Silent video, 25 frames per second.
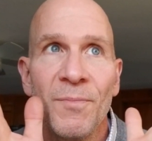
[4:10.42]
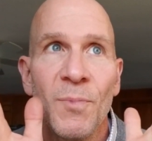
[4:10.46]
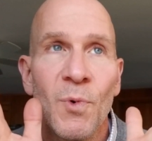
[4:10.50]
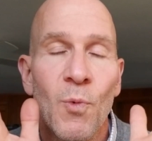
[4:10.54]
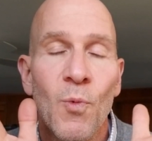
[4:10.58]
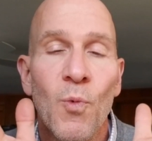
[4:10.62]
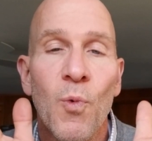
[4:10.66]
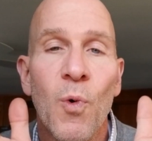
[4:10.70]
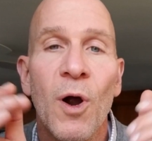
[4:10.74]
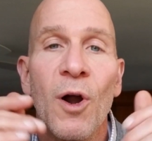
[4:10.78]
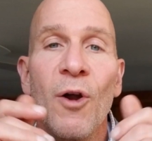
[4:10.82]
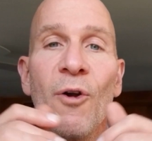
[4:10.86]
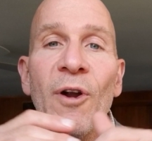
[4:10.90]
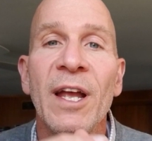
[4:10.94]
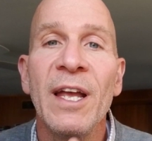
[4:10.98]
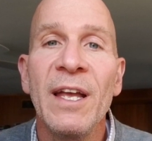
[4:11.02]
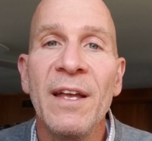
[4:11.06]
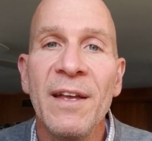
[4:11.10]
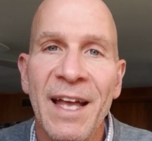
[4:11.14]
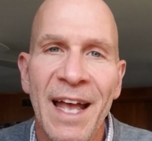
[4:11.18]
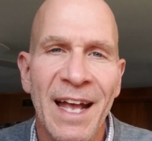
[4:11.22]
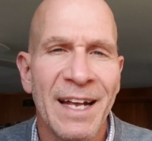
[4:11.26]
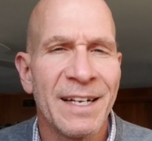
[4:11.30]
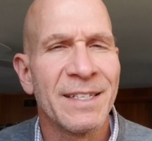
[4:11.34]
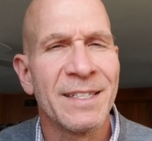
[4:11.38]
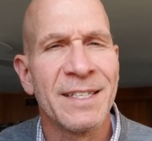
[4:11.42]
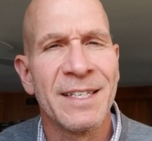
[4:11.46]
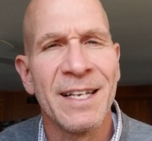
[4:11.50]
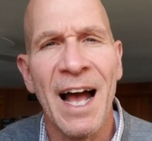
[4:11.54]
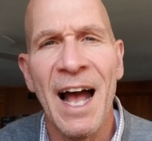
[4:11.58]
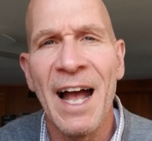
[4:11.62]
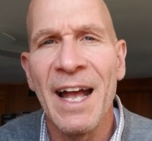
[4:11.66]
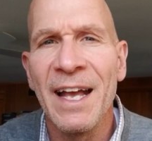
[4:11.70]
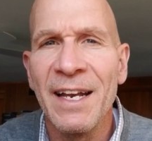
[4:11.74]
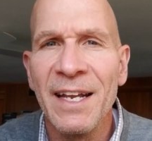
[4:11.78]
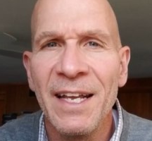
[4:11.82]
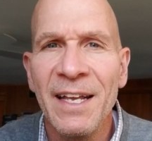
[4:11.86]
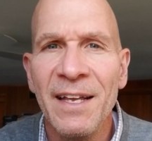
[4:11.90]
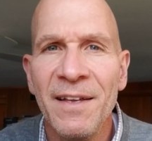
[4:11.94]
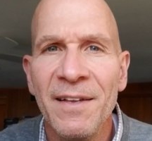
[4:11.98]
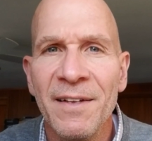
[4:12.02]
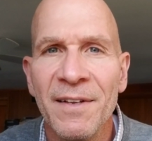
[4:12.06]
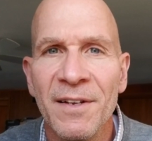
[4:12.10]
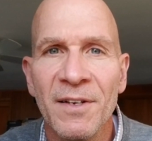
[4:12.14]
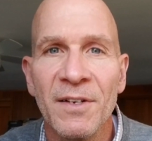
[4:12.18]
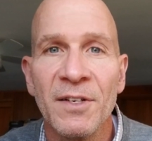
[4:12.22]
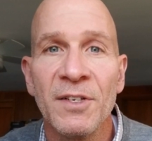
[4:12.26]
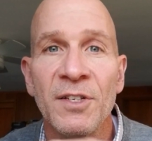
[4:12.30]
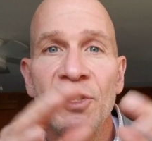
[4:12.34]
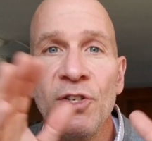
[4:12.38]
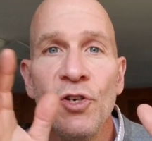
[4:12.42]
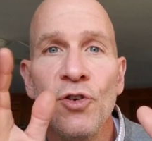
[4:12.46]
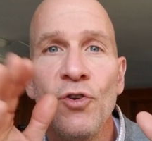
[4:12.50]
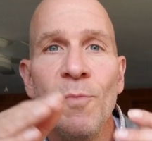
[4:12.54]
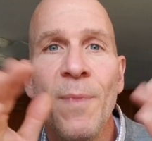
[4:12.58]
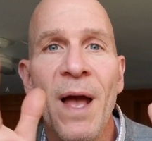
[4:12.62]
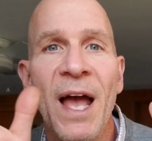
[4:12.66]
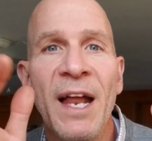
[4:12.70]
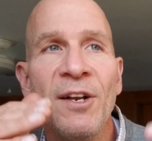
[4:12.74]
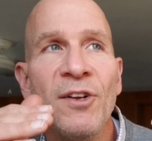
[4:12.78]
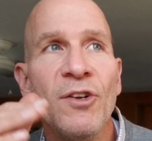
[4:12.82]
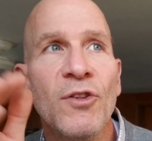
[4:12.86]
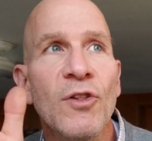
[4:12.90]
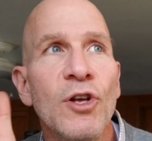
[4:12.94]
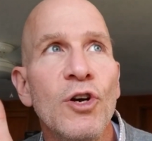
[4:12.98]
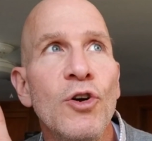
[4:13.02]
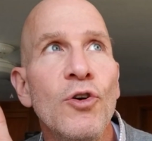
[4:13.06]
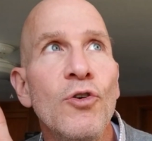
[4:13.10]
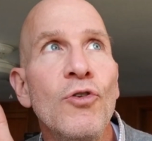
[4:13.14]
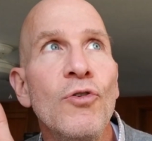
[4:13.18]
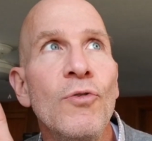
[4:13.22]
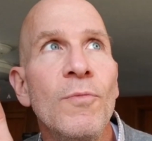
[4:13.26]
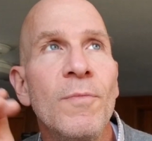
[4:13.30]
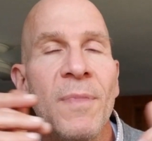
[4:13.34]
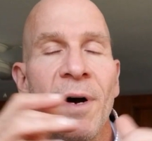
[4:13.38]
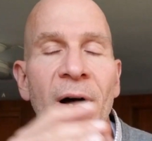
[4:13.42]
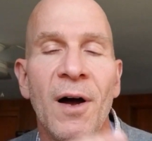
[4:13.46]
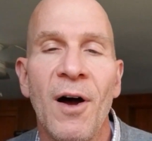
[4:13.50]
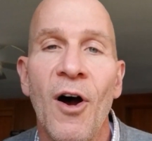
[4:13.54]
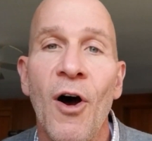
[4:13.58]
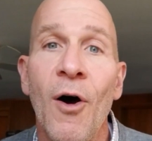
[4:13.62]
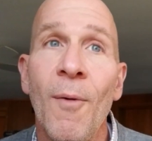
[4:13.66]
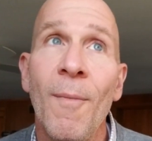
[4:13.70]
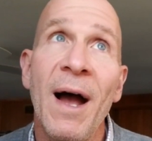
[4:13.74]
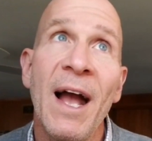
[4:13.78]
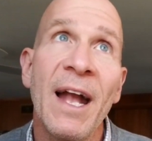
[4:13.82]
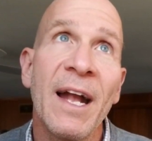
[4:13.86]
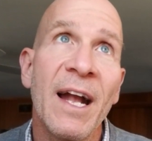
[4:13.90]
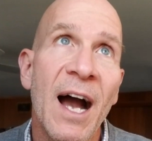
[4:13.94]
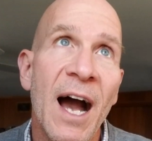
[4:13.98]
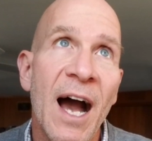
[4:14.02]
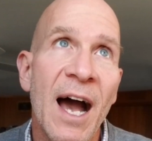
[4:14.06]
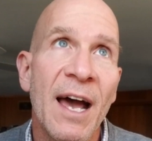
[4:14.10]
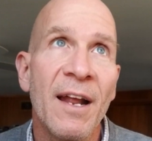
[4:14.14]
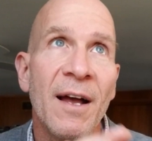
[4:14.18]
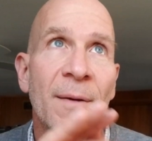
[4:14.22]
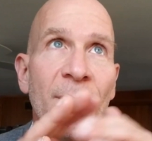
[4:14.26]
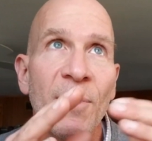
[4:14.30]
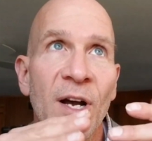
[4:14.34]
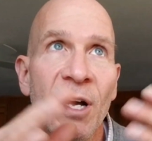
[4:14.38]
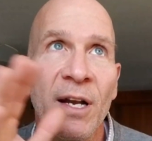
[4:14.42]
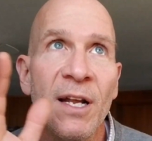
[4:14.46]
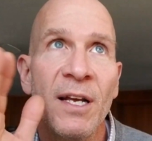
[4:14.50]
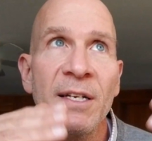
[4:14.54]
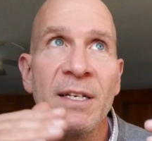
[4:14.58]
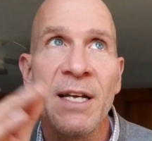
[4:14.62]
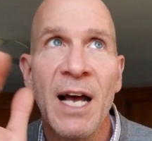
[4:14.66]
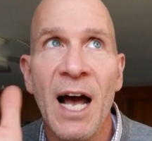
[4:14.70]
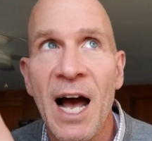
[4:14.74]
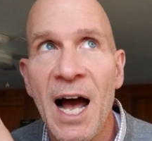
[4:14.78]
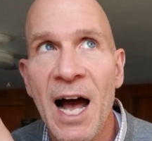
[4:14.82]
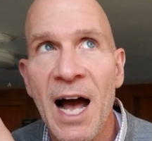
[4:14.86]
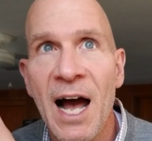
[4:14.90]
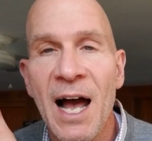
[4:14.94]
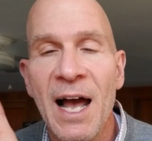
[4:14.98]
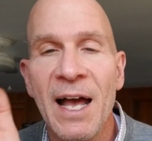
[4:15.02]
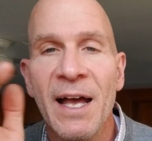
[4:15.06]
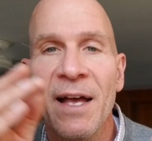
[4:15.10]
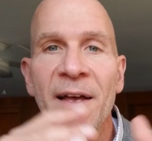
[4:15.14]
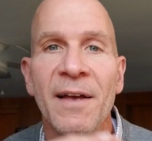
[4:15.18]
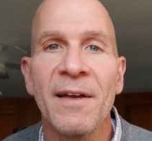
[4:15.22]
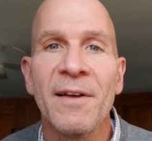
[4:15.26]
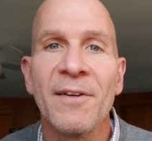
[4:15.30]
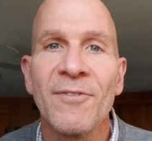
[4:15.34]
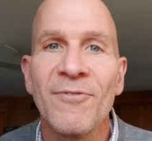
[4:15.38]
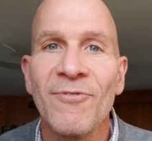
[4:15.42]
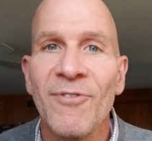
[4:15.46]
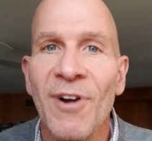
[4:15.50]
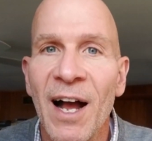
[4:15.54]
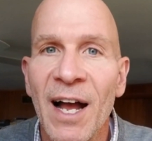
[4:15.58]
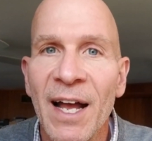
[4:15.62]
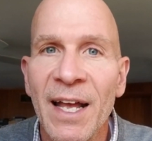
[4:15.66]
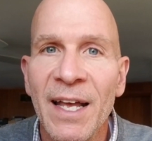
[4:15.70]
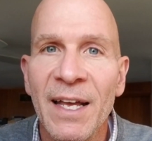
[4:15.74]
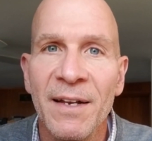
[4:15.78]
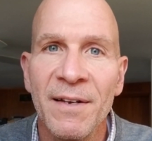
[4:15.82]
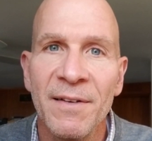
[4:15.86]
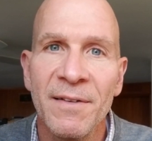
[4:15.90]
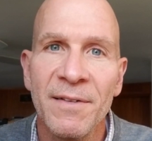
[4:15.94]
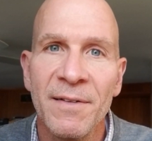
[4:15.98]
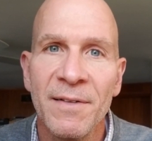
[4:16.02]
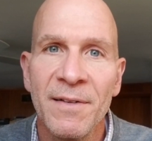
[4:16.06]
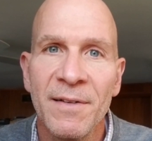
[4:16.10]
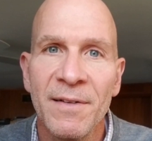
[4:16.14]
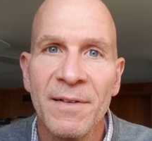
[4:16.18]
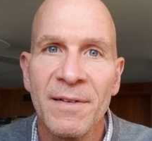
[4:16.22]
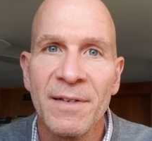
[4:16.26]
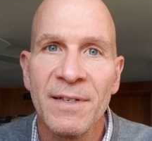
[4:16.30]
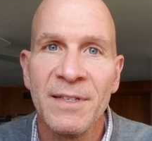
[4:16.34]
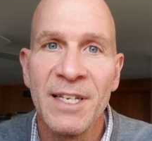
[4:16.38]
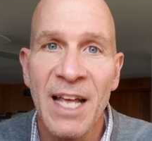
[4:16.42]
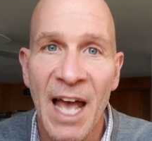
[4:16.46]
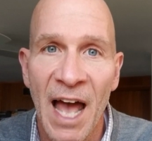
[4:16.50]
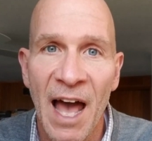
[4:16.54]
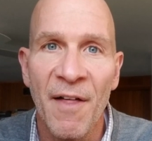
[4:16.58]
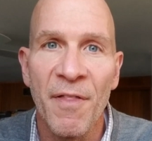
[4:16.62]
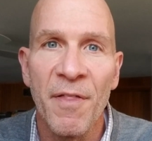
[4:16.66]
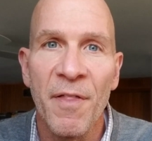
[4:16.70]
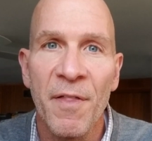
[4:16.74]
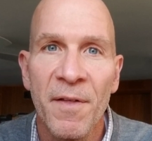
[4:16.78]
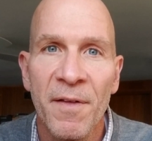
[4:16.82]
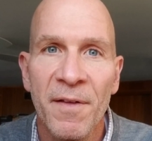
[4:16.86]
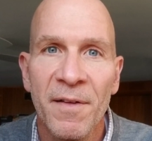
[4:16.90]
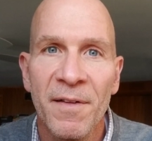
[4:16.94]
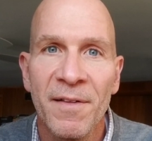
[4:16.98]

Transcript: worry, anxiety, doom and gloom. Oh my God, I'm gonna die, right? Death.